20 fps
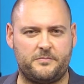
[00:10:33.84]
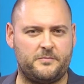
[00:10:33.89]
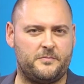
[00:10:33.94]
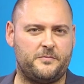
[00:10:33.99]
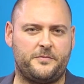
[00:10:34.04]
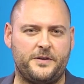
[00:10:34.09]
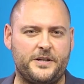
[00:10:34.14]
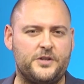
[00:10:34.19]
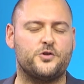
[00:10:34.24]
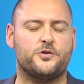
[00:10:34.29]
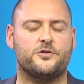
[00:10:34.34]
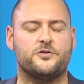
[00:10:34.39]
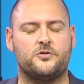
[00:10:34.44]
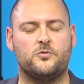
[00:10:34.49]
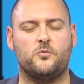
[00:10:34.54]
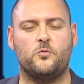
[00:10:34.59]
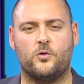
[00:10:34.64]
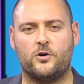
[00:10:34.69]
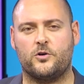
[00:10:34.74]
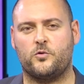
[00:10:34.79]
features to
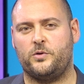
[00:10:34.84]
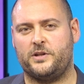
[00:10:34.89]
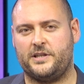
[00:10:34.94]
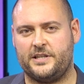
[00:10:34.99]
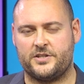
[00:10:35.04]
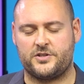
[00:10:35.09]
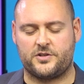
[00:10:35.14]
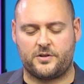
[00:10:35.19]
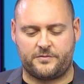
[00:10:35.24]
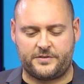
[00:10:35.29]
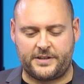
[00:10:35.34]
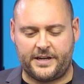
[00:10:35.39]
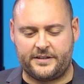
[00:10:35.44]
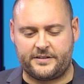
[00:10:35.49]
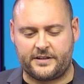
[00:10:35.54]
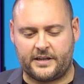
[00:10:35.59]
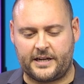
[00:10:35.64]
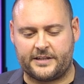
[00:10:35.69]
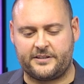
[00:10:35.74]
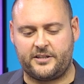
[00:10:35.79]
work with lists of
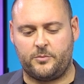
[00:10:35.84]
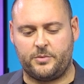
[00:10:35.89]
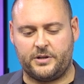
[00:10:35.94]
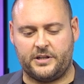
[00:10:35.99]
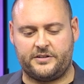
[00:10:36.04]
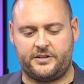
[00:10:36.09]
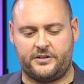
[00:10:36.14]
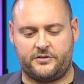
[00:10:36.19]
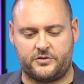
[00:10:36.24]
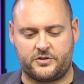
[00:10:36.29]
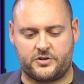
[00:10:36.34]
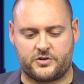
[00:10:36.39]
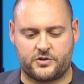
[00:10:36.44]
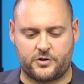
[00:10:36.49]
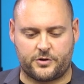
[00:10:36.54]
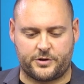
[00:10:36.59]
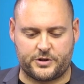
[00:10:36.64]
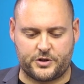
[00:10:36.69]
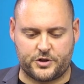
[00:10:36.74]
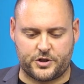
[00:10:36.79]
data, like the ability to
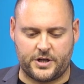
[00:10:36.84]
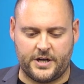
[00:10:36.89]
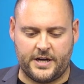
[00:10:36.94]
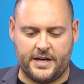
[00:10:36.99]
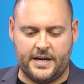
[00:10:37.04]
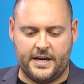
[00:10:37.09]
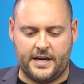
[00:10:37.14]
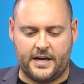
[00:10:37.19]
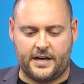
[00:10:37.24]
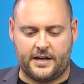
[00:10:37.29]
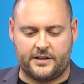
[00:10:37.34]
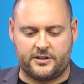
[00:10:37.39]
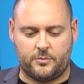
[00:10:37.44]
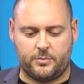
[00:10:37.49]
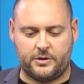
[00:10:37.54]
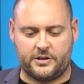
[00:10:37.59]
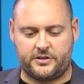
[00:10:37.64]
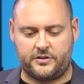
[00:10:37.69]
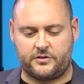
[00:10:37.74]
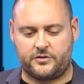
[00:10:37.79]
search, the
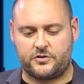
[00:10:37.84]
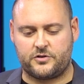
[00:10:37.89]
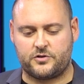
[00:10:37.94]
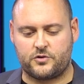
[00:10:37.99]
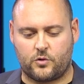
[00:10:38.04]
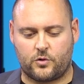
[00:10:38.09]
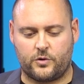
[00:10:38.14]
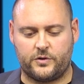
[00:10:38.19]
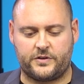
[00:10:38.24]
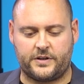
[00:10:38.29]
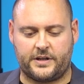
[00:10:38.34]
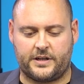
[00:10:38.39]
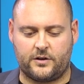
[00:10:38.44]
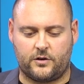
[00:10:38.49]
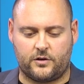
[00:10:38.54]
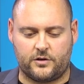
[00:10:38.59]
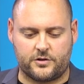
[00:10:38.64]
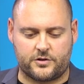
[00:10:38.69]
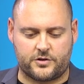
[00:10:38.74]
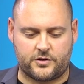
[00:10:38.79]
ability to sort, and
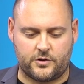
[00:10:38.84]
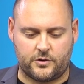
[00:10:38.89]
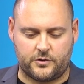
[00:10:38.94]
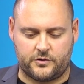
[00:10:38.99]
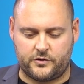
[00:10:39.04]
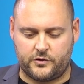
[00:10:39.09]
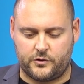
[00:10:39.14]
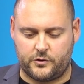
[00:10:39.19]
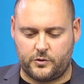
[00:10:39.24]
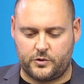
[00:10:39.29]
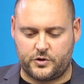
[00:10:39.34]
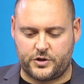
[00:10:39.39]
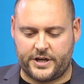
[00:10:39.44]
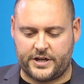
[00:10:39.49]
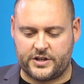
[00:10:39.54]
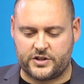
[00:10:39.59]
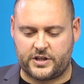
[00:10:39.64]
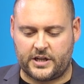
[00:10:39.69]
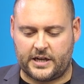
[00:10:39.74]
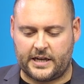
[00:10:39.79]
also to
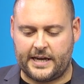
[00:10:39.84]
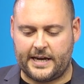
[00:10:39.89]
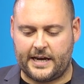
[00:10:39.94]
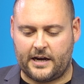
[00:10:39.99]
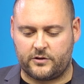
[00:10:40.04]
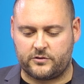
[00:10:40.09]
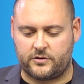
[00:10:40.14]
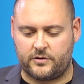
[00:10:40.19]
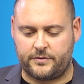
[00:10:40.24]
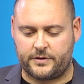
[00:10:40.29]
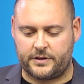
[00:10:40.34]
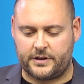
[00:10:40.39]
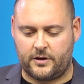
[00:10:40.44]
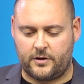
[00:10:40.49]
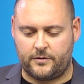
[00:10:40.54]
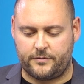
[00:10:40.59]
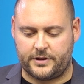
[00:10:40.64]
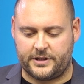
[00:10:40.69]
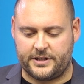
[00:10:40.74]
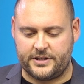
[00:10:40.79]
change the layout of
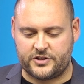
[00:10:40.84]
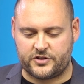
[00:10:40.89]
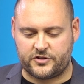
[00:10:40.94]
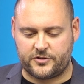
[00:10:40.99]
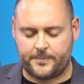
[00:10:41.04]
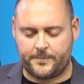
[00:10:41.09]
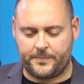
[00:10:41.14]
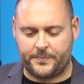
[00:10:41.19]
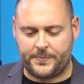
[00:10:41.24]
a list.